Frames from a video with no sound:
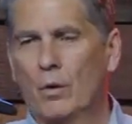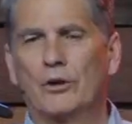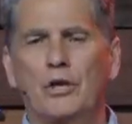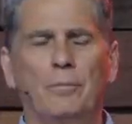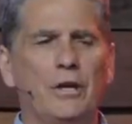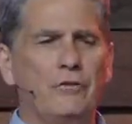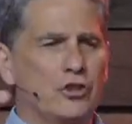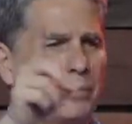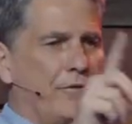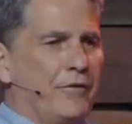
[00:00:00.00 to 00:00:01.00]
Well, do you believe you
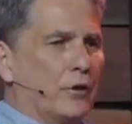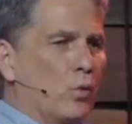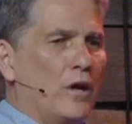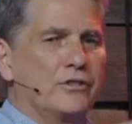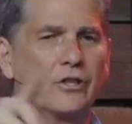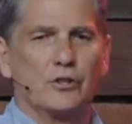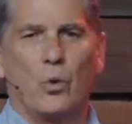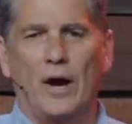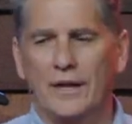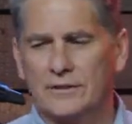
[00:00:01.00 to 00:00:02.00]
should be filled once or
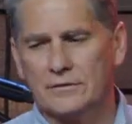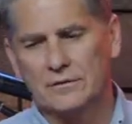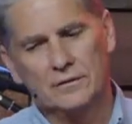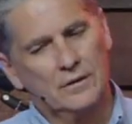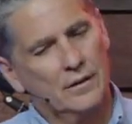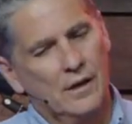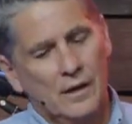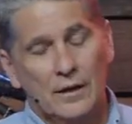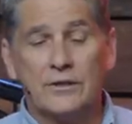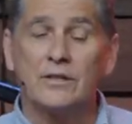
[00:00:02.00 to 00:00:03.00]
twice?
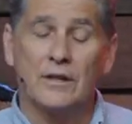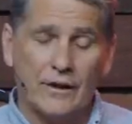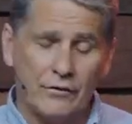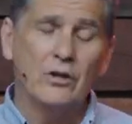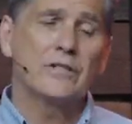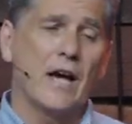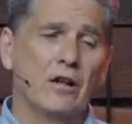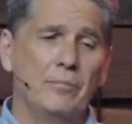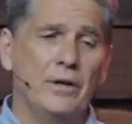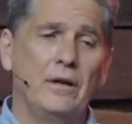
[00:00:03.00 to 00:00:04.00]
Listen, if you're
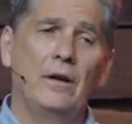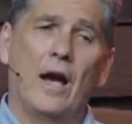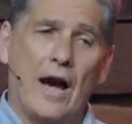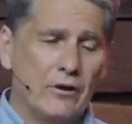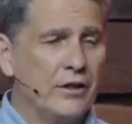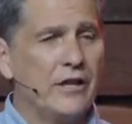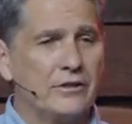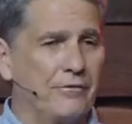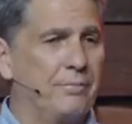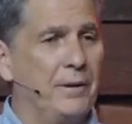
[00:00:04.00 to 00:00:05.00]
telling me I only
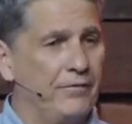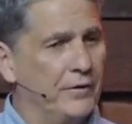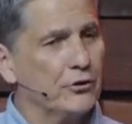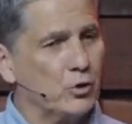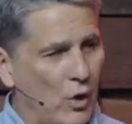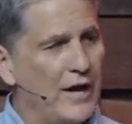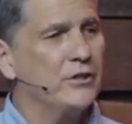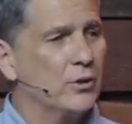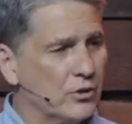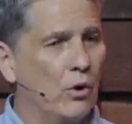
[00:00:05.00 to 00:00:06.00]
get to be filled
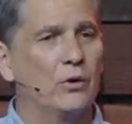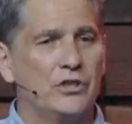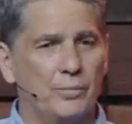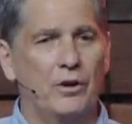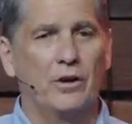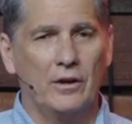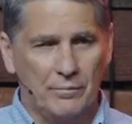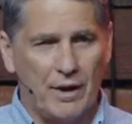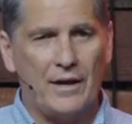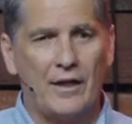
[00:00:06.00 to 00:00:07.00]
twice with the Holy Spirit
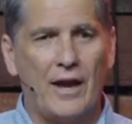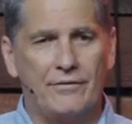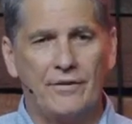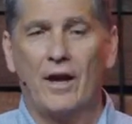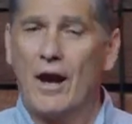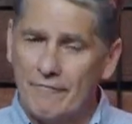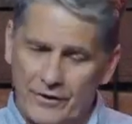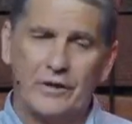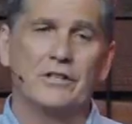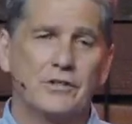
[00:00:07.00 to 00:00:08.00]
in my life, I'm
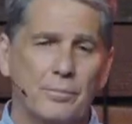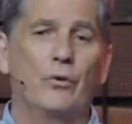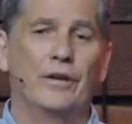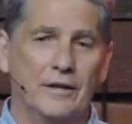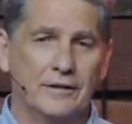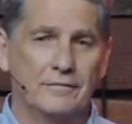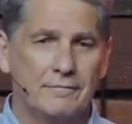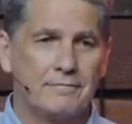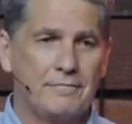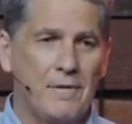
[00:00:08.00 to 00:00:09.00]
very disappointed.
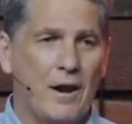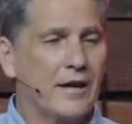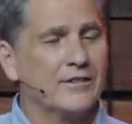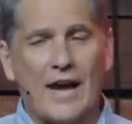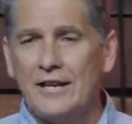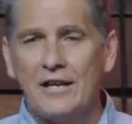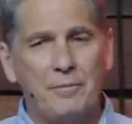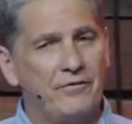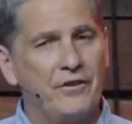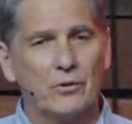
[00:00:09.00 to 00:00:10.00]
Because I need
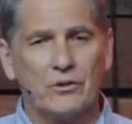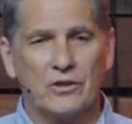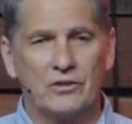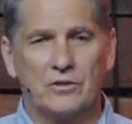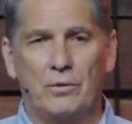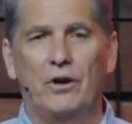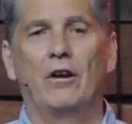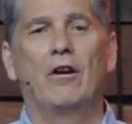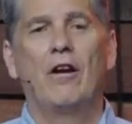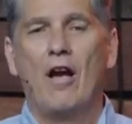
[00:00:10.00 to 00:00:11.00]
to be filled with the
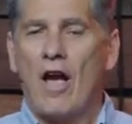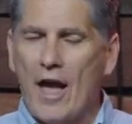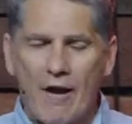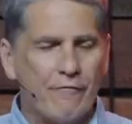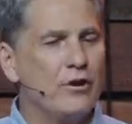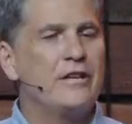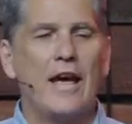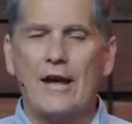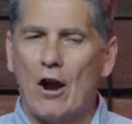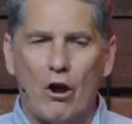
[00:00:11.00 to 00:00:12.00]
Spirit every
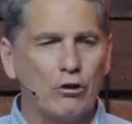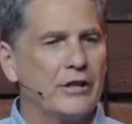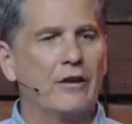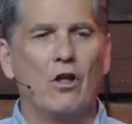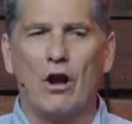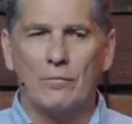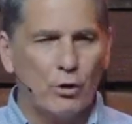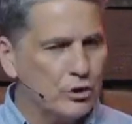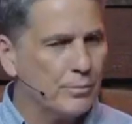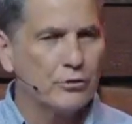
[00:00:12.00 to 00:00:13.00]
day, all day long,
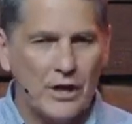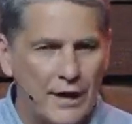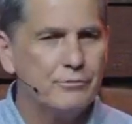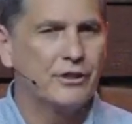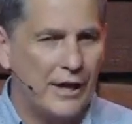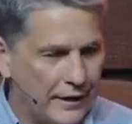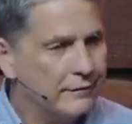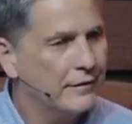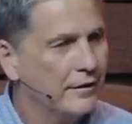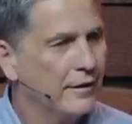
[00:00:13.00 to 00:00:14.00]
multiple times a day.